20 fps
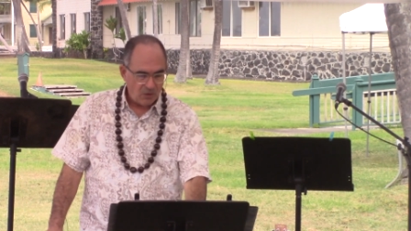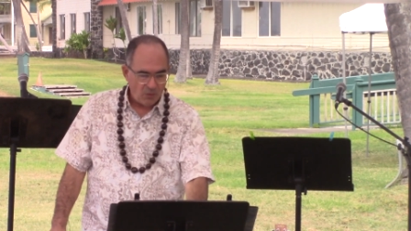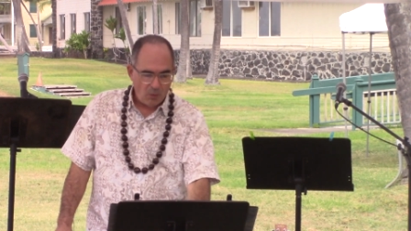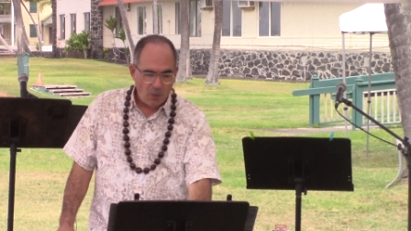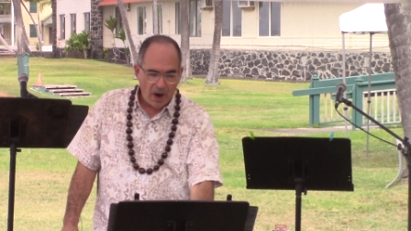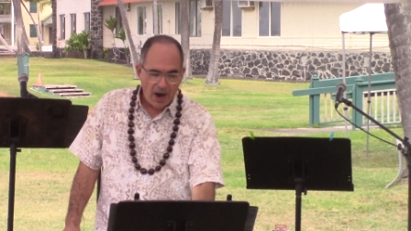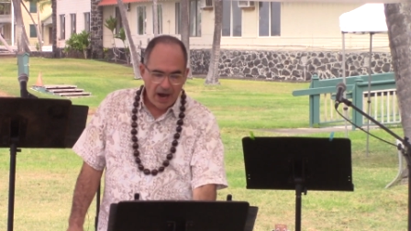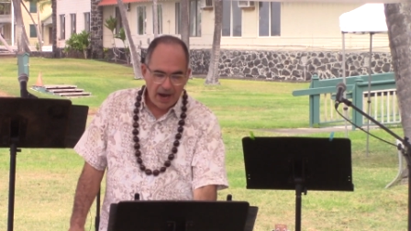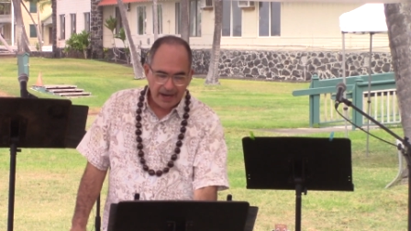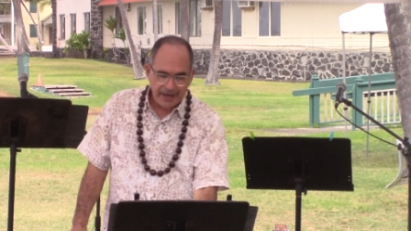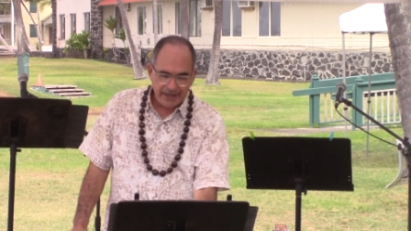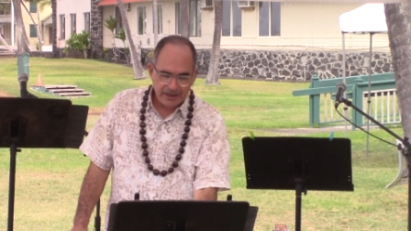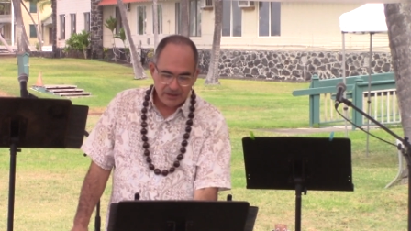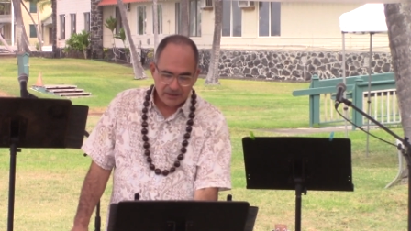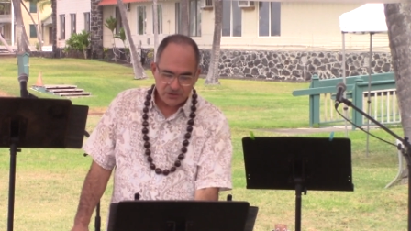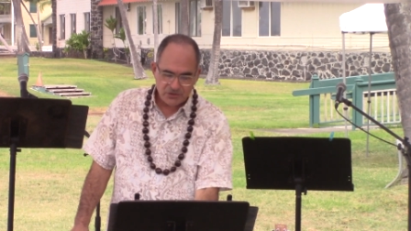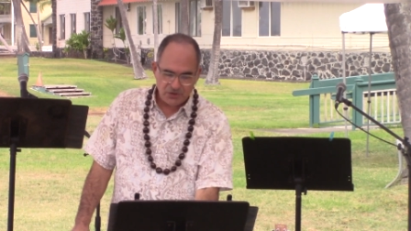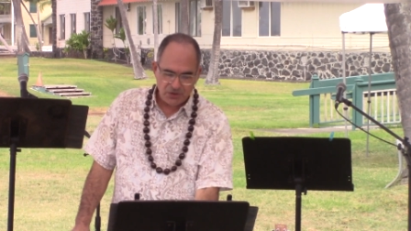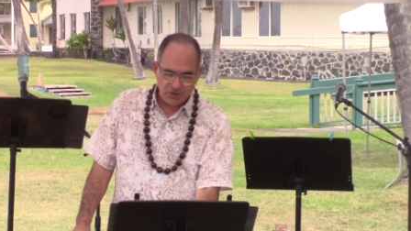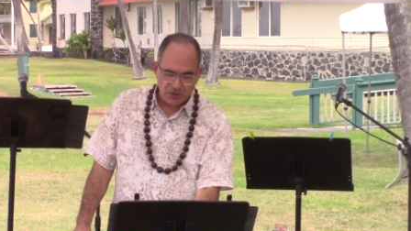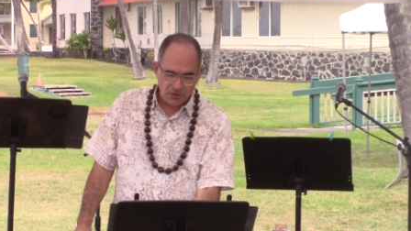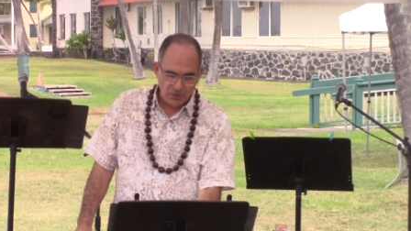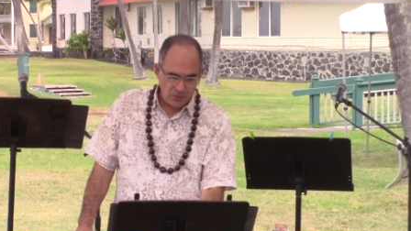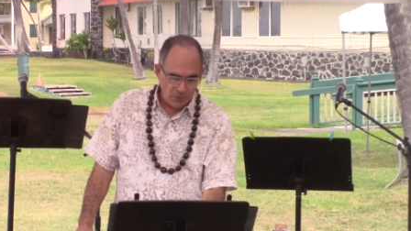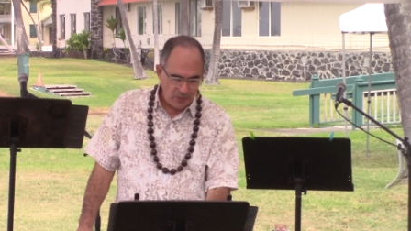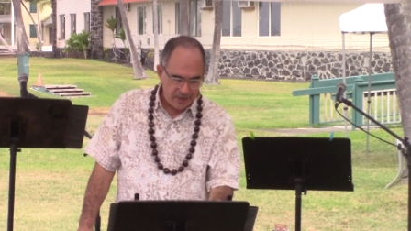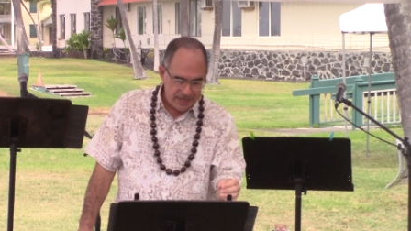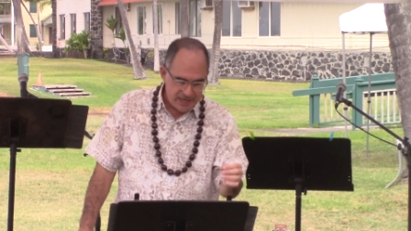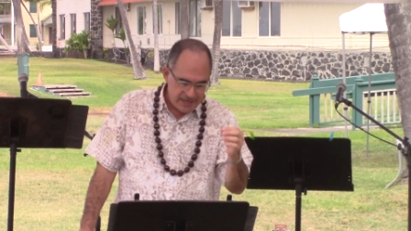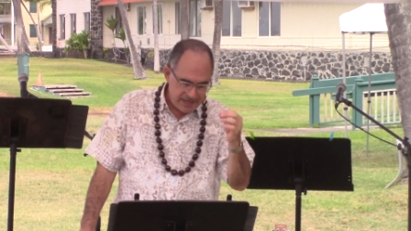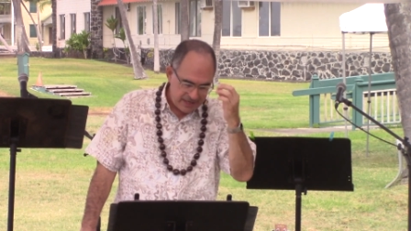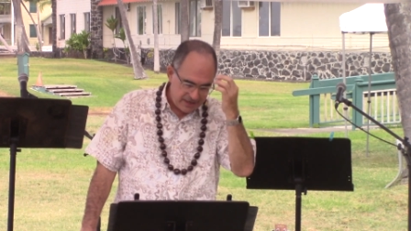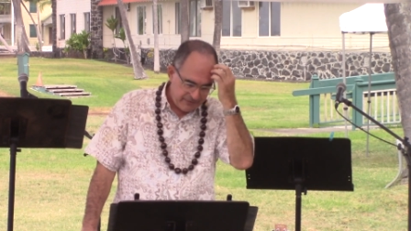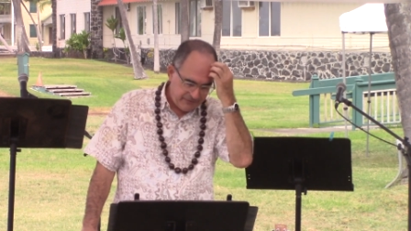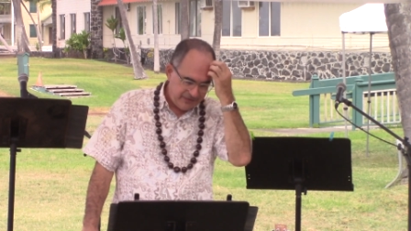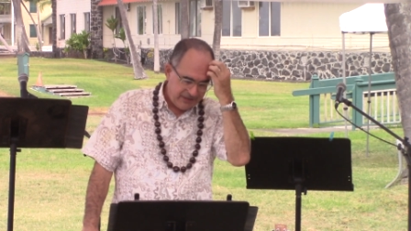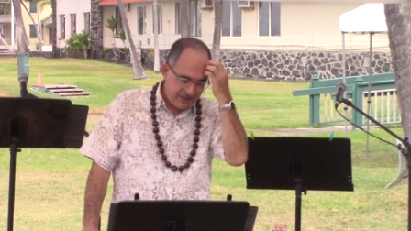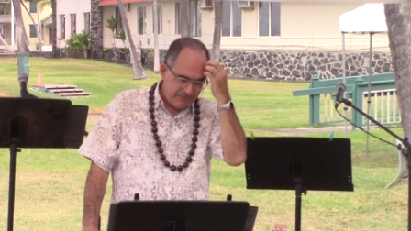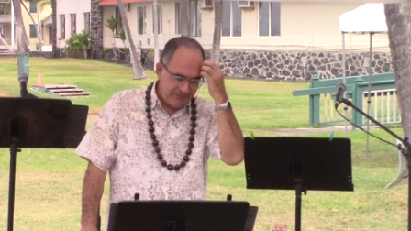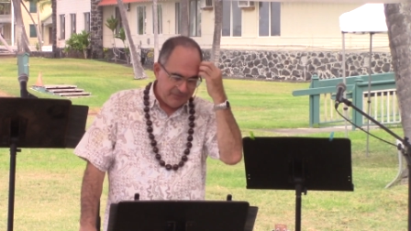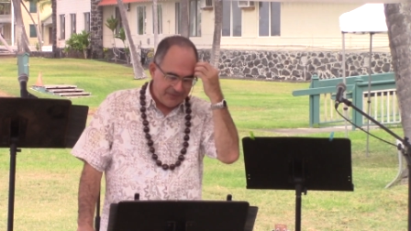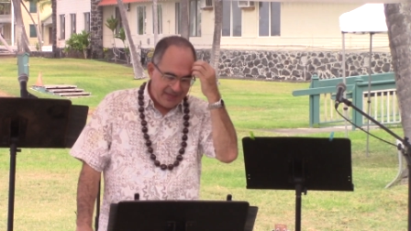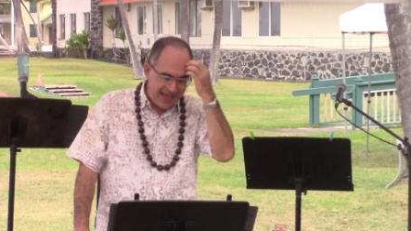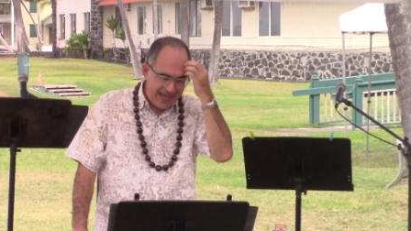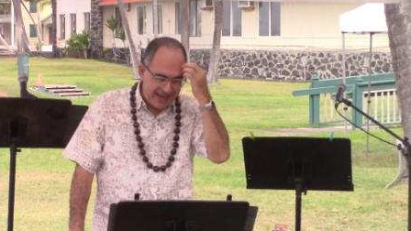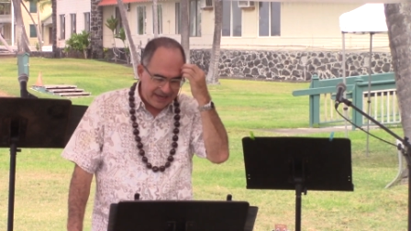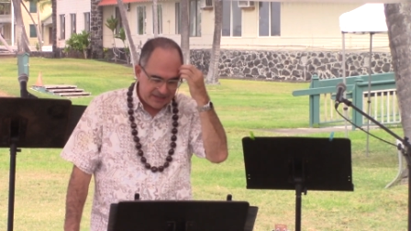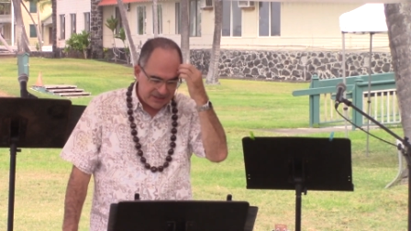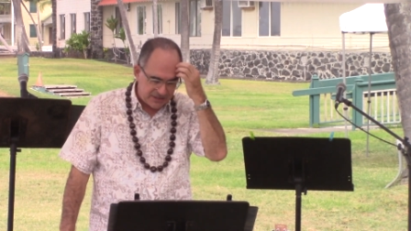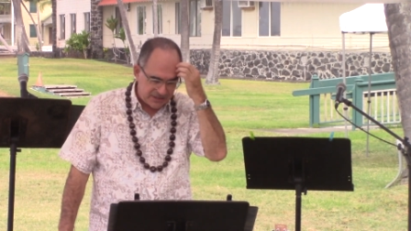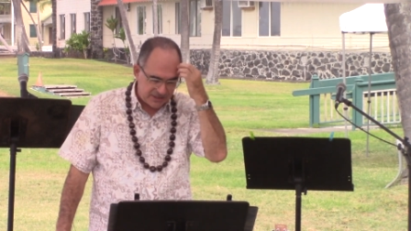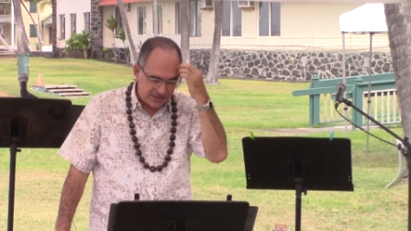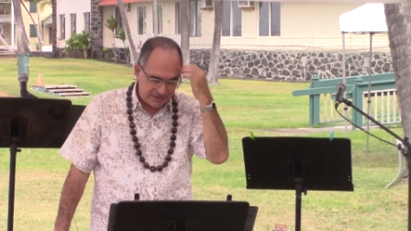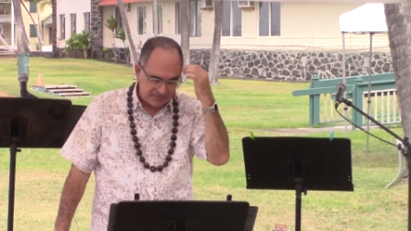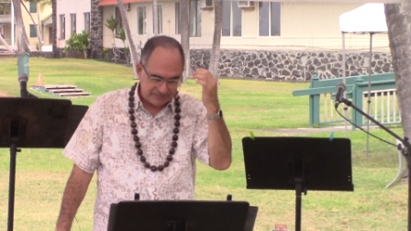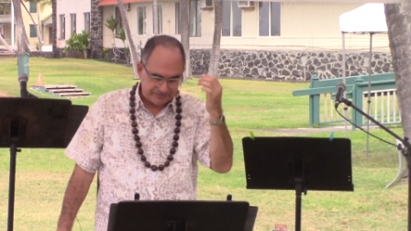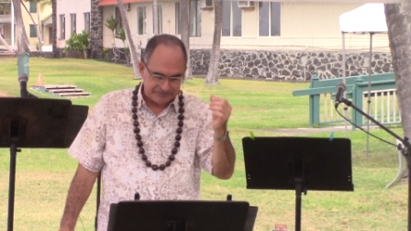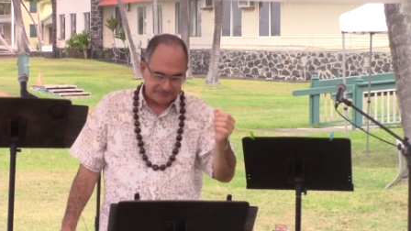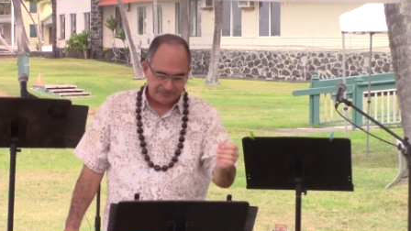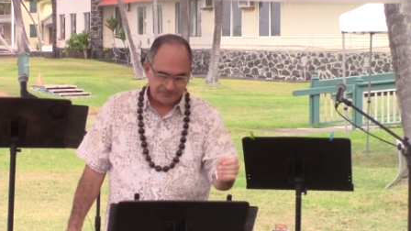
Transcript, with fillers: why do we give him thanks?